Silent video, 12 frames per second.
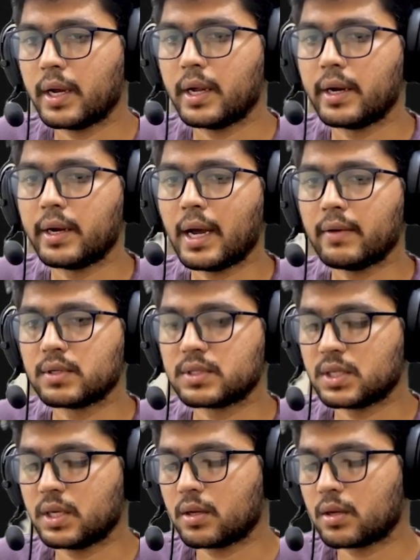and I will
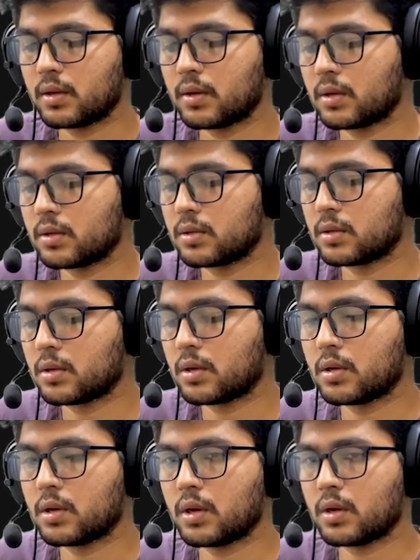say
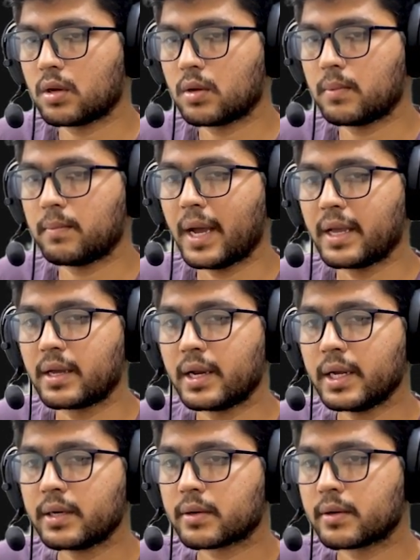
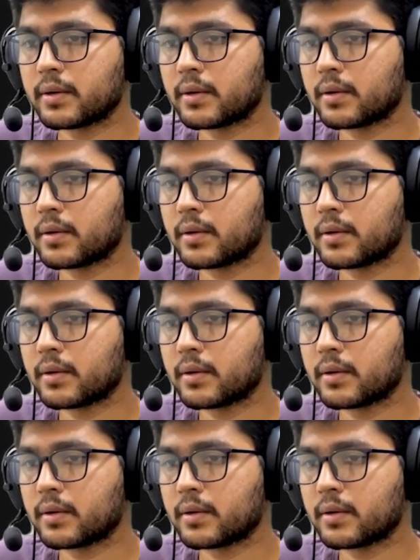migrate,